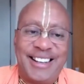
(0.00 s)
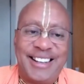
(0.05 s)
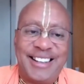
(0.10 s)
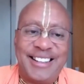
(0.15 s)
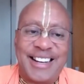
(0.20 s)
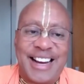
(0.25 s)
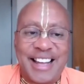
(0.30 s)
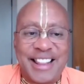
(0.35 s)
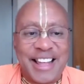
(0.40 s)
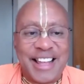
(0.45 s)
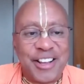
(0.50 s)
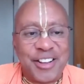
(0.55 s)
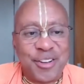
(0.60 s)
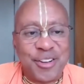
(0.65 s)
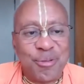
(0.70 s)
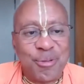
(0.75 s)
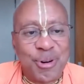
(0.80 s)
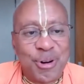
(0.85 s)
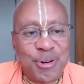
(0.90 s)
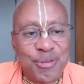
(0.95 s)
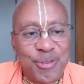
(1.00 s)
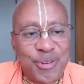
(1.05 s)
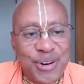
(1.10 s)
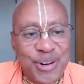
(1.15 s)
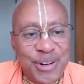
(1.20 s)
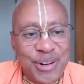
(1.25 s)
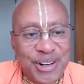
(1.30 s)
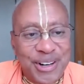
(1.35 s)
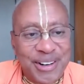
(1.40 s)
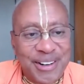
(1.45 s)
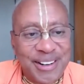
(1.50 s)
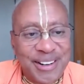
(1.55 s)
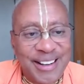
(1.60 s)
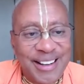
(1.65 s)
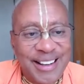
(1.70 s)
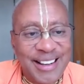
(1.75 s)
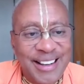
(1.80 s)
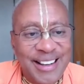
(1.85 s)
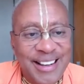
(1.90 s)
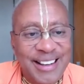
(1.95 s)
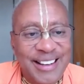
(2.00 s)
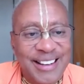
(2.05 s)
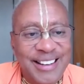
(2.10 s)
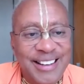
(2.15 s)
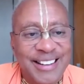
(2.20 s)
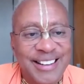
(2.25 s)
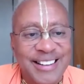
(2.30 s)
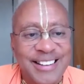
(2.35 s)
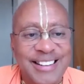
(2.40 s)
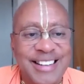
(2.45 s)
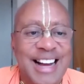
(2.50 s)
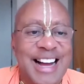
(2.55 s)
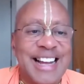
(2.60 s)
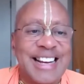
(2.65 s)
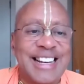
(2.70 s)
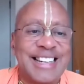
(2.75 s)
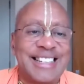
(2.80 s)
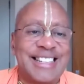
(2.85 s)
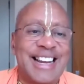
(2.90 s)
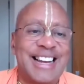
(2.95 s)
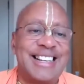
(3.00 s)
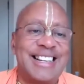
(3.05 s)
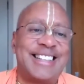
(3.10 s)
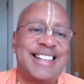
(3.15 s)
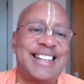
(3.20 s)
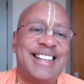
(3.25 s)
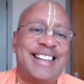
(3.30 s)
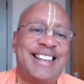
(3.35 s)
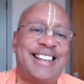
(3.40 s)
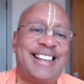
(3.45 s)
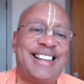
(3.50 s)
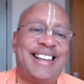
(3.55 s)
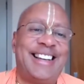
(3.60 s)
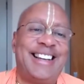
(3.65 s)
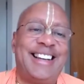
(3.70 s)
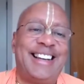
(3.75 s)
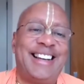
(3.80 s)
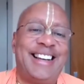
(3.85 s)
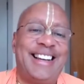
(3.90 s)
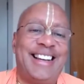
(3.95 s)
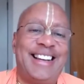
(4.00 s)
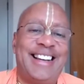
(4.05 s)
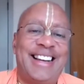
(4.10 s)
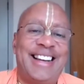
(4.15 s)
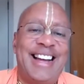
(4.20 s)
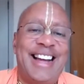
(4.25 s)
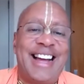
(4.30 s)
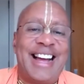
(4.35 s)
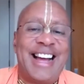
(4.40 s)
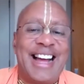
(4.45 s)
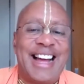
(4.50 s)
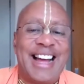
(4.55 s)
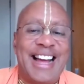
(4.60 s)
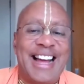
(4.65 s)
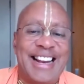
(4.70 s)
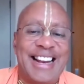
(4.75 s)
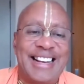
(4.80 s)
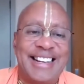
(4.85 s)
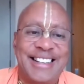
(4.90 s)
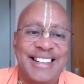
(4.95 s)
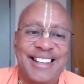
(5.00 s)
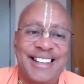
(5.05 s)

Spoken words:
I thank you all for your kind attention, and